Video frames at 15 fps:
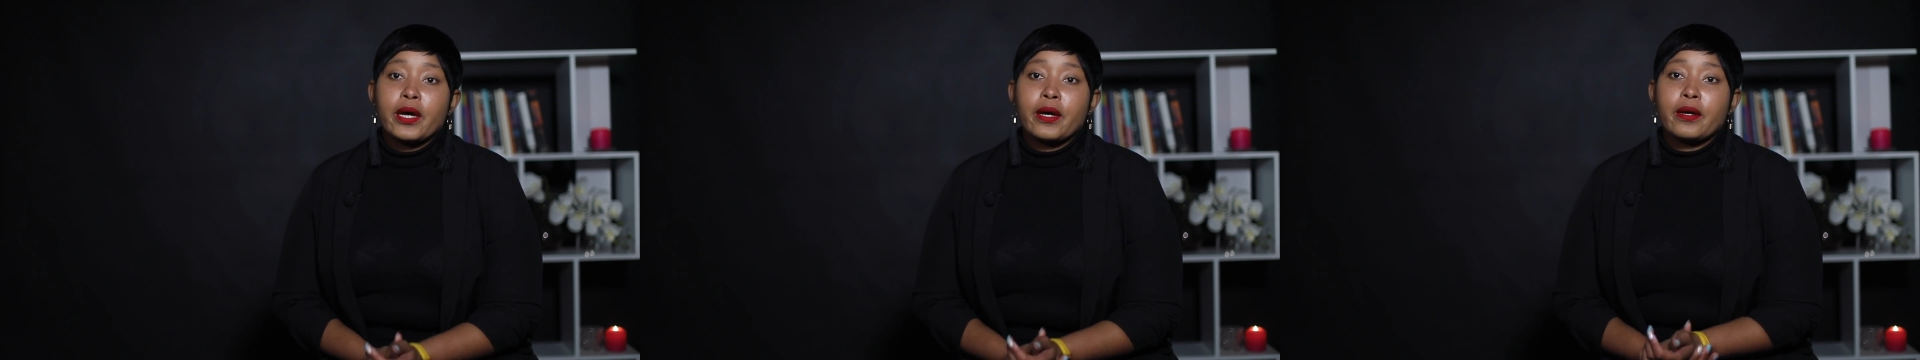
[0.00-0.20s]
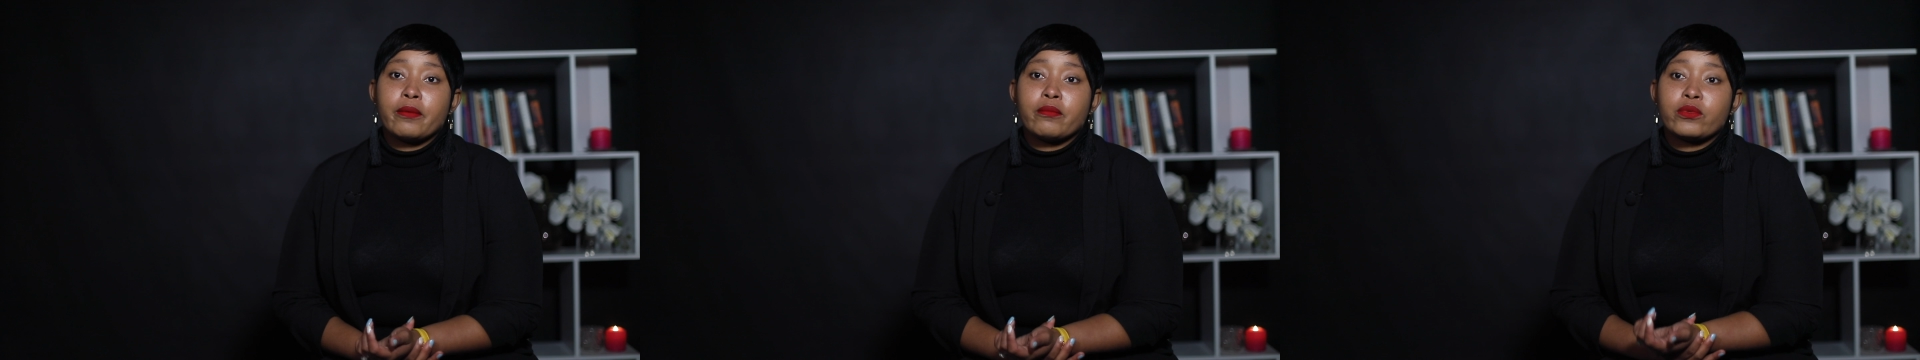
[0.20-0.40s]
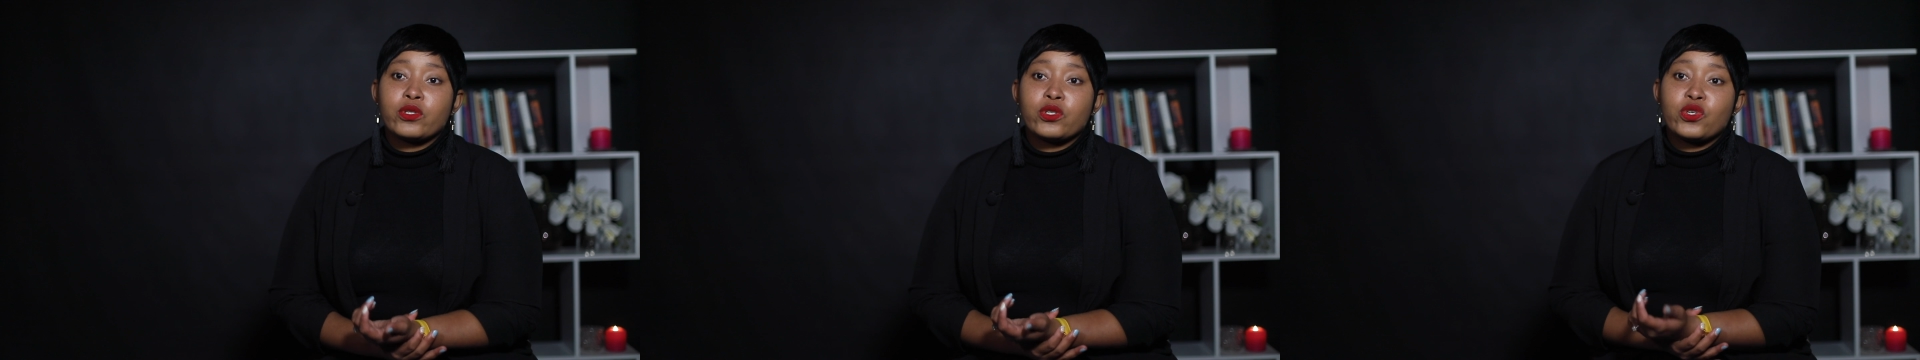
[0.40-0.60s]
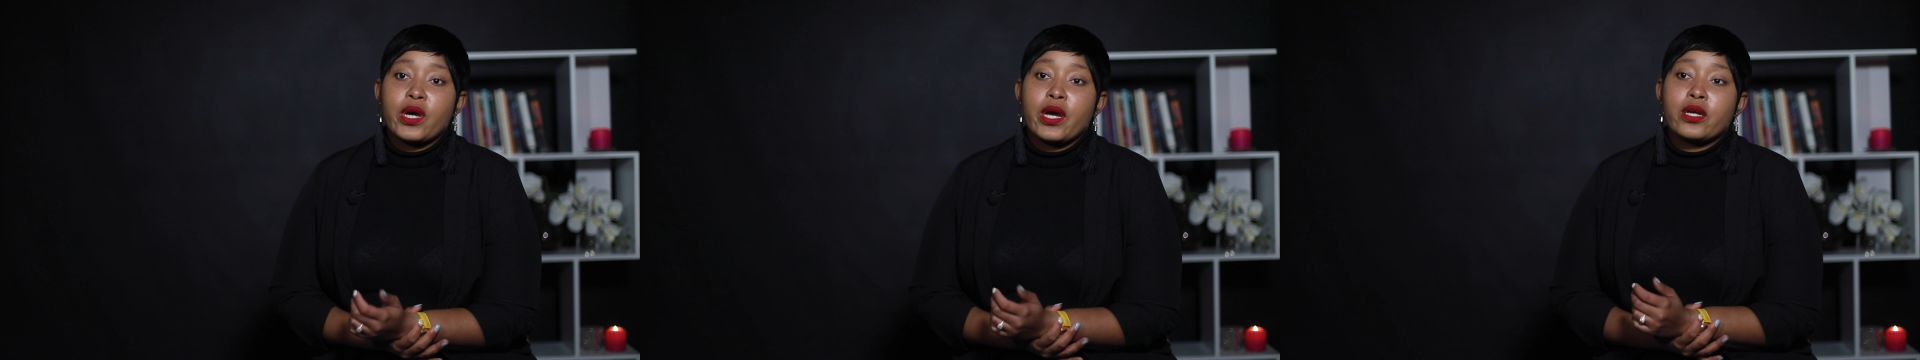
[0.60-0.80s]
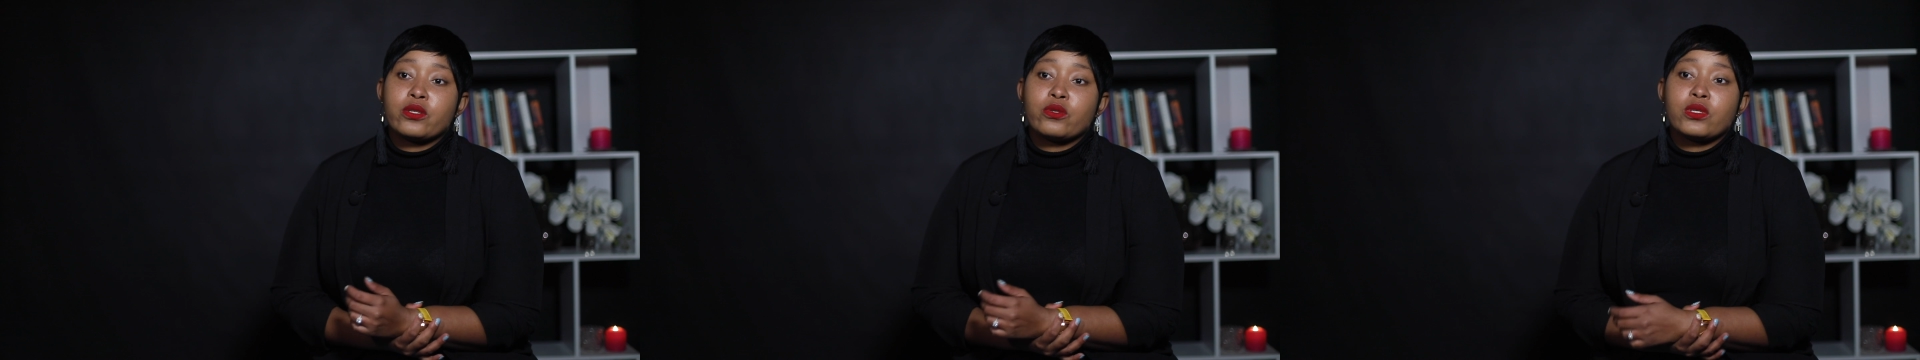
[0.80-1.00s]
um, to
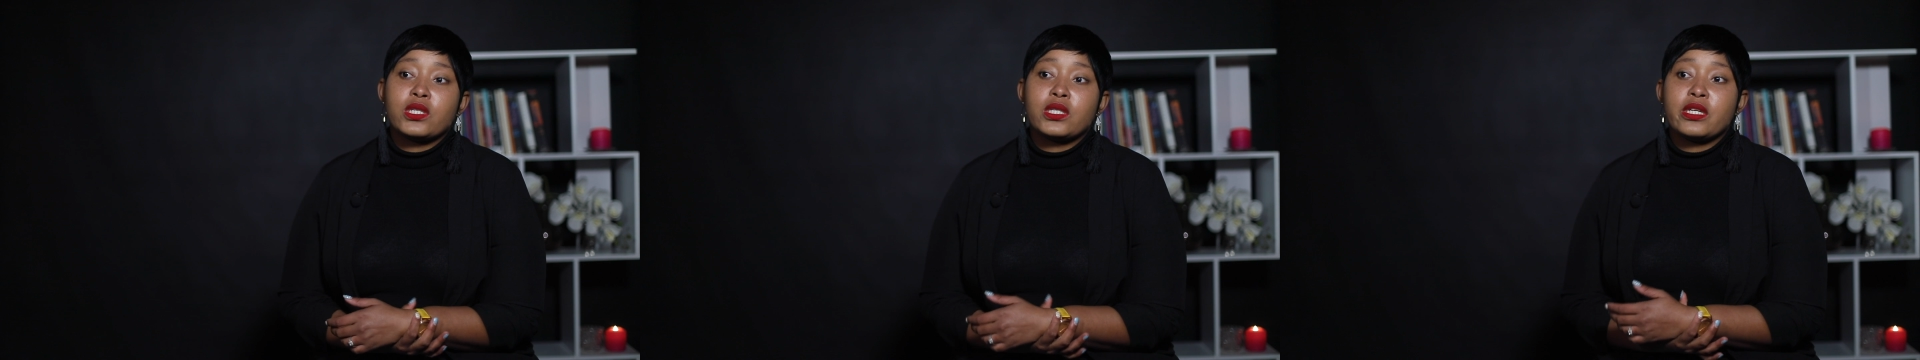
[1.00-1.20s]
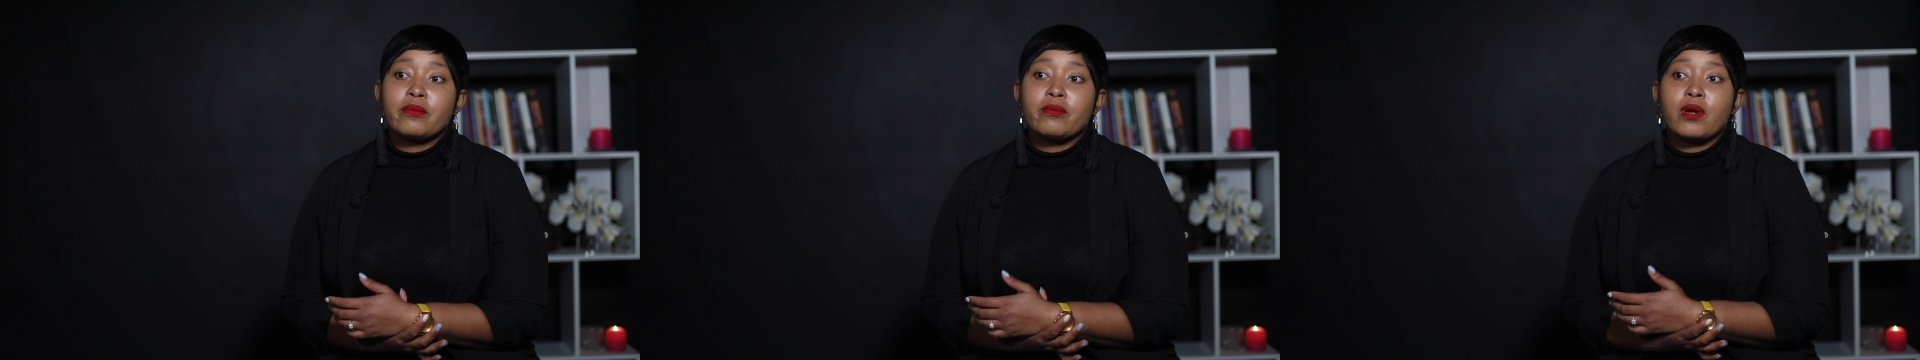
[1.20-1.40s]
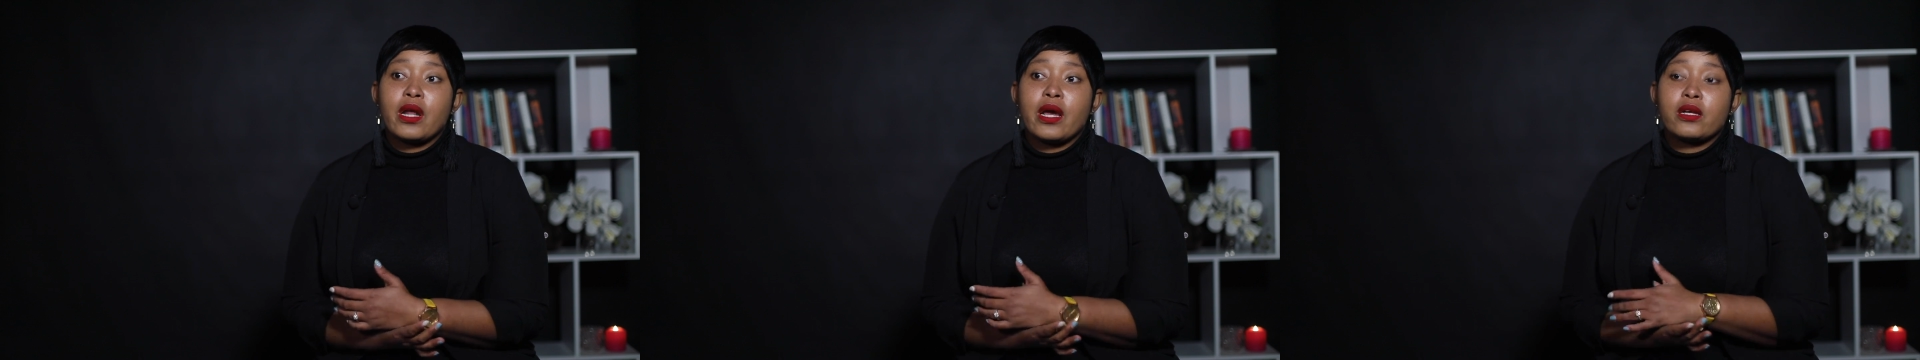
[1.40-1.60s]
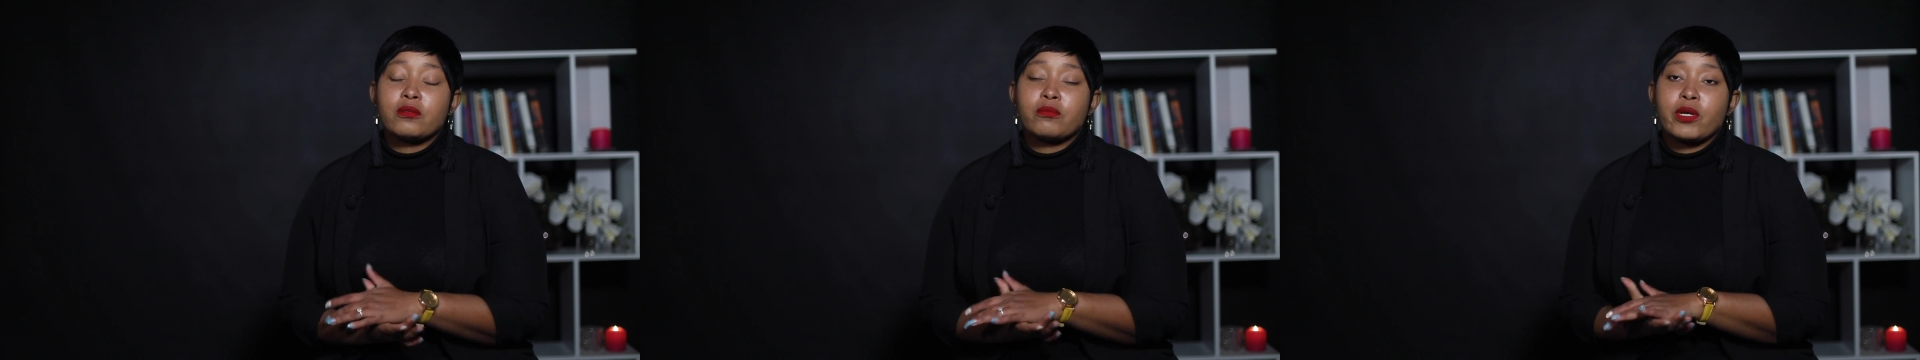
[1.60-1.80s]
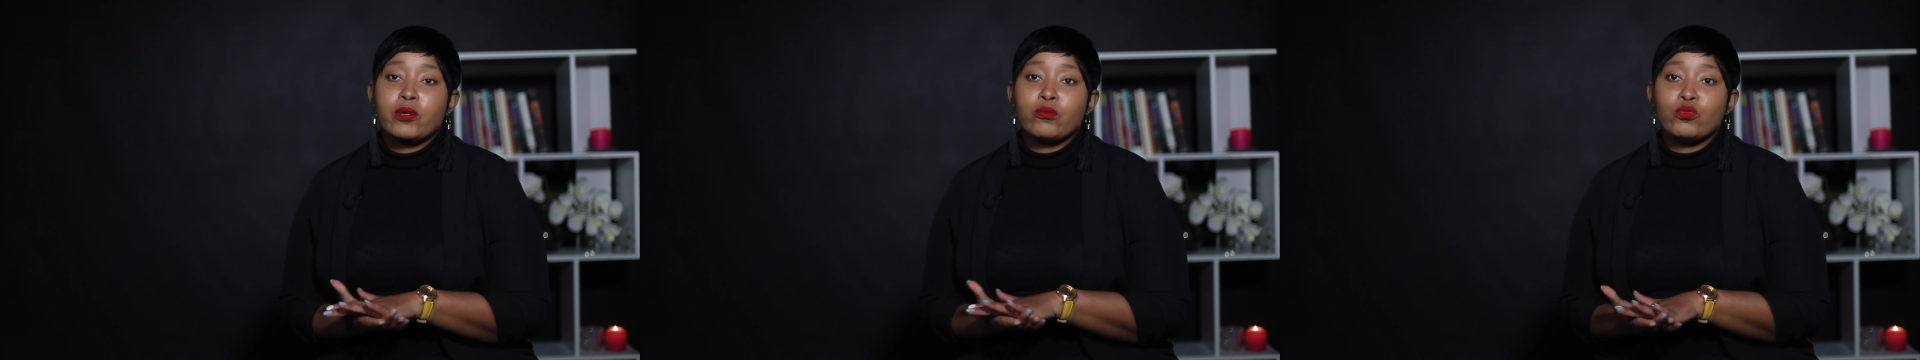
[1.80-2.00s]
try to
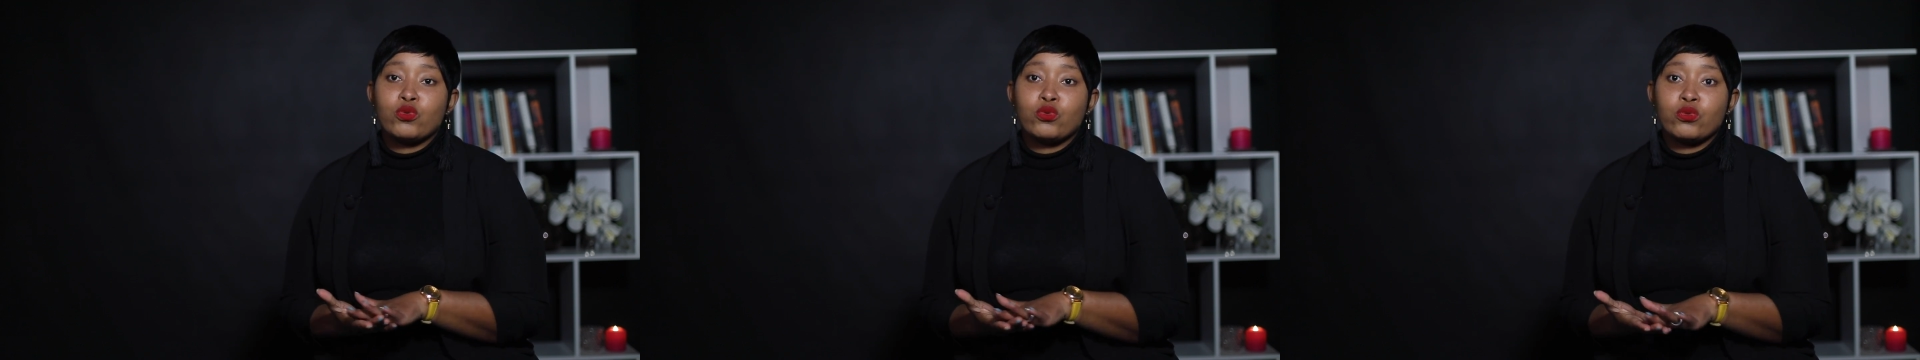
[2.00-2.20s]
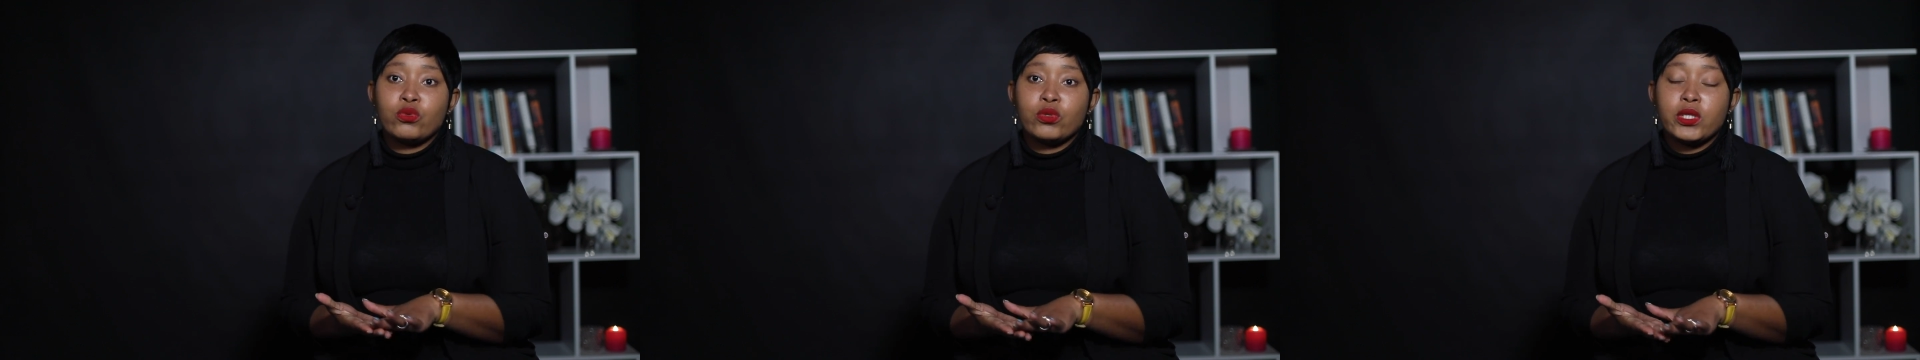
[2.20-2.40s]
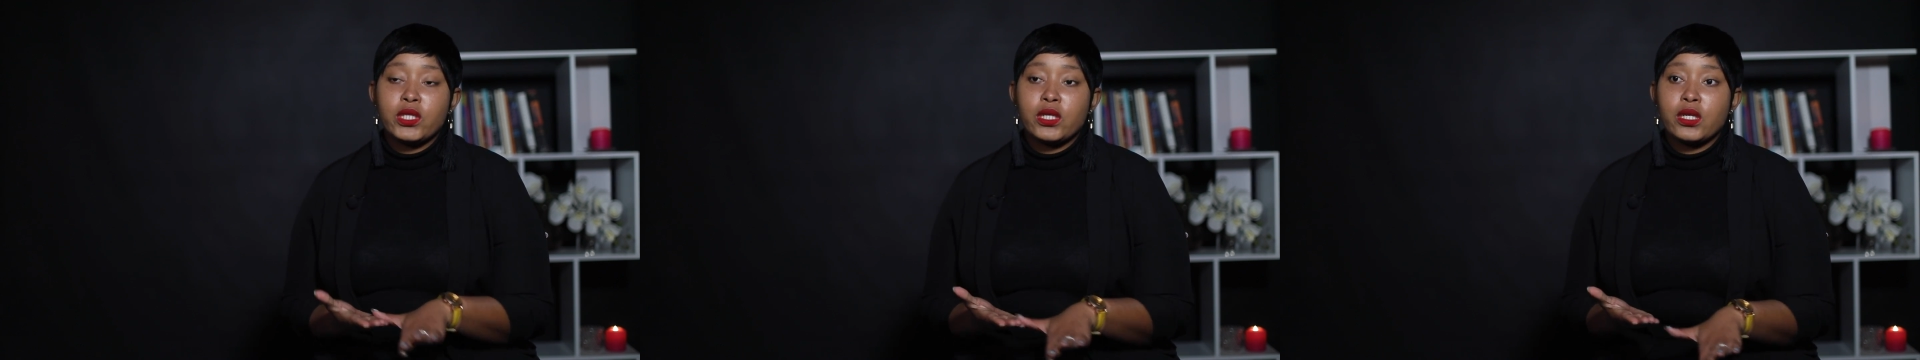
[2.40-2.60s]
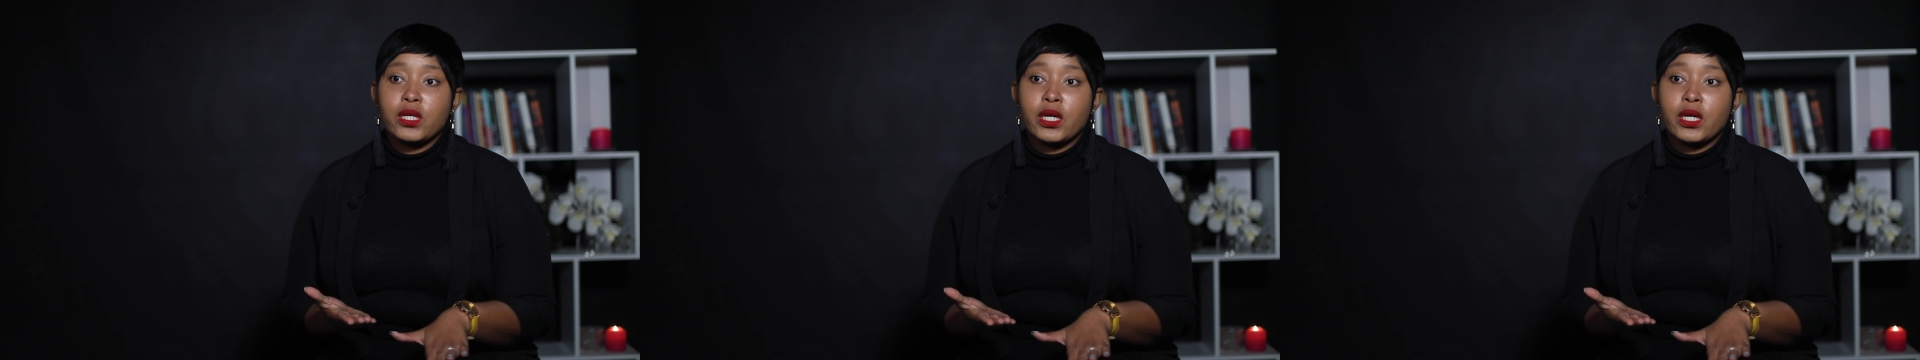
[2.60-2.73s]
stabilize my mood.